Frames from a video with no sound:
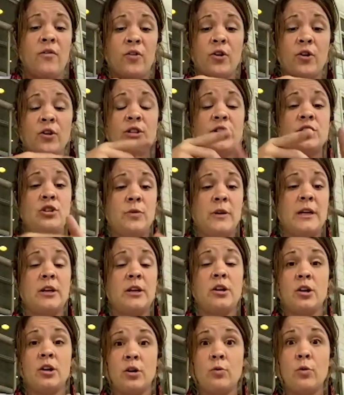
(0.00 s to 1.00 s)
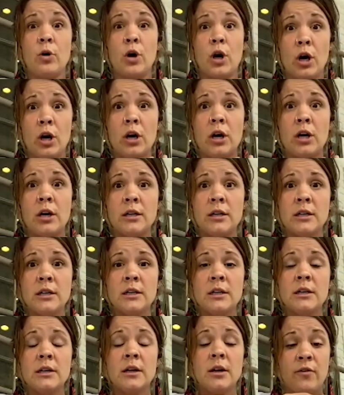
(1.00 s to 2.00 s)
first doing good work
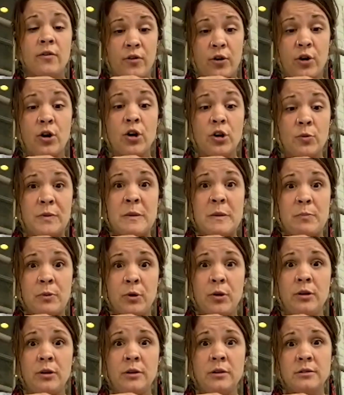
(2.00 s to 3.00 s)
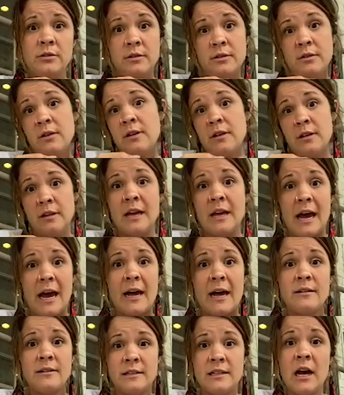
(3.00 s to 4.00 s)
for good people
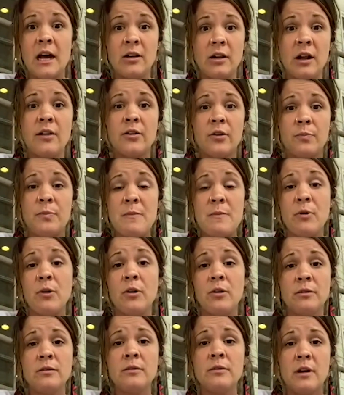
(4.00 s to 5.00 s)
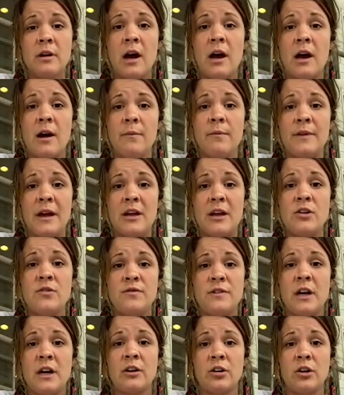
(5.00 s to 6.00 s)
that tell other people that you've
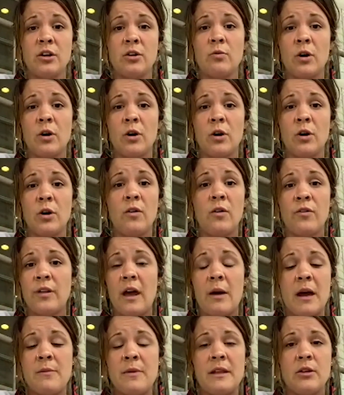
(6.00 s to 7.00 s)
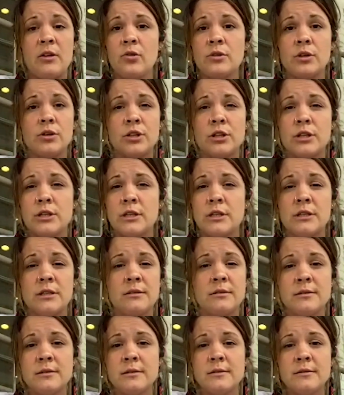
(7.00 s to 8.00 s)
done good work for them. I mean, those are
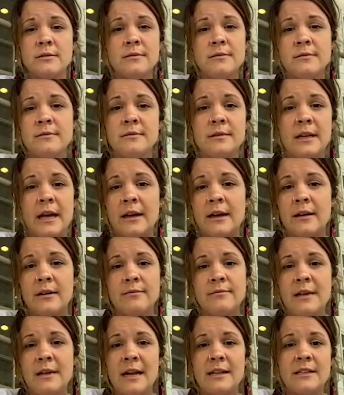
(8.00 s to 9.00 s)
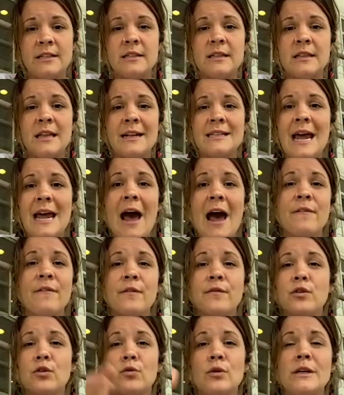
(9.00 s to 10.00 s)
just like, that's half
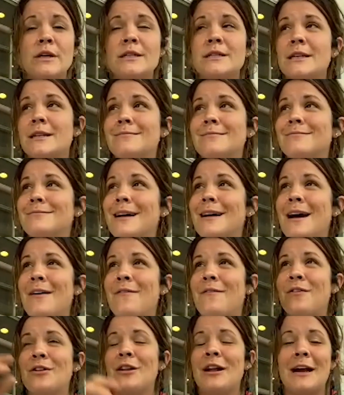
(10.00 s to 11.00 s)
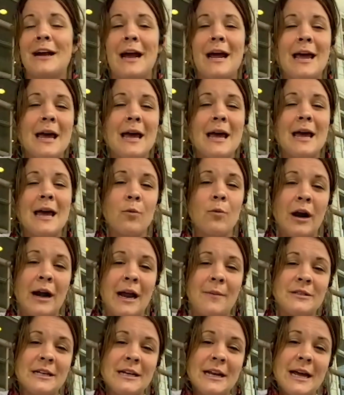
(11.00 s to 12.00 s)
of the reason I feel like I am where
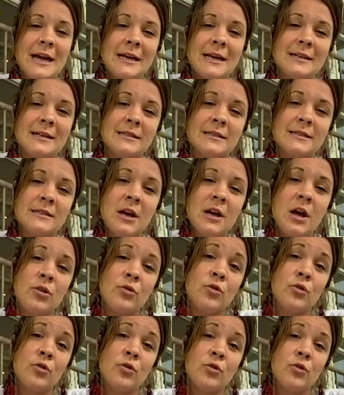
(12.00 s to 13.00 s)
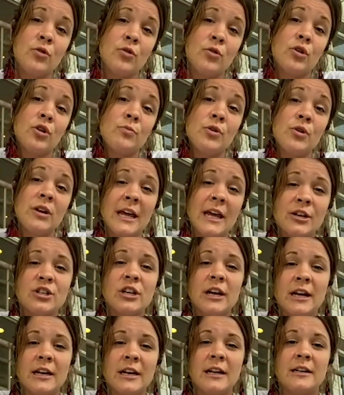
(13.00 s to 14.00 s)
I am today is through
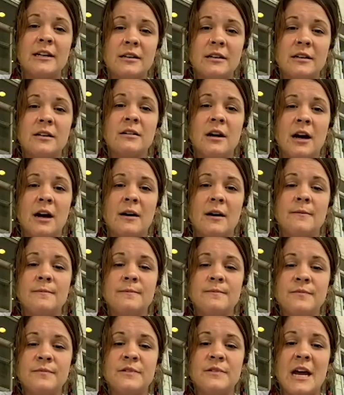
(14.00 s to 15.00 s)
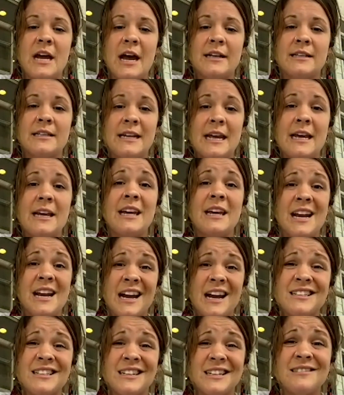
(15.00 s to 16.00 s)
communication and staying
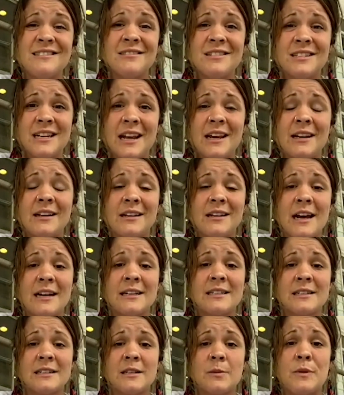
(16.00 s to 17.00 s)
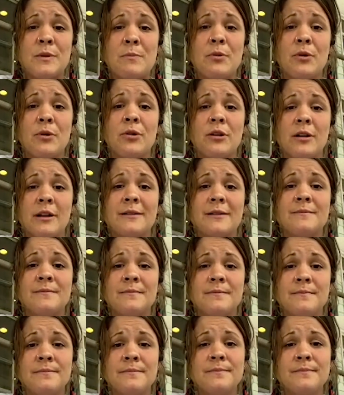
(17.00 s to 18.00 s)
connected to people. And